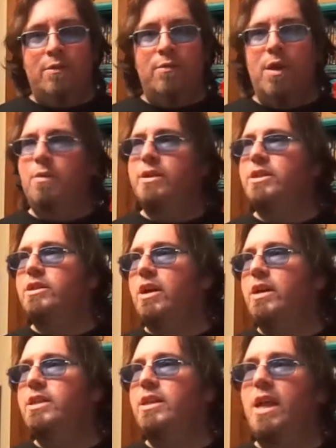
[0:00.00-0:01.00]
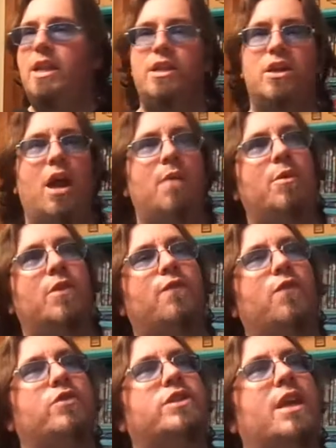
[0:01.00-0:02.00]
What was it, 1989 when it
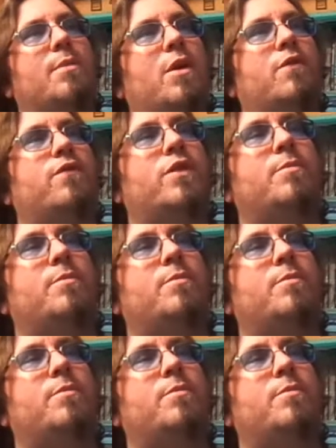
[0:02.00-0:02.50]
first came out for the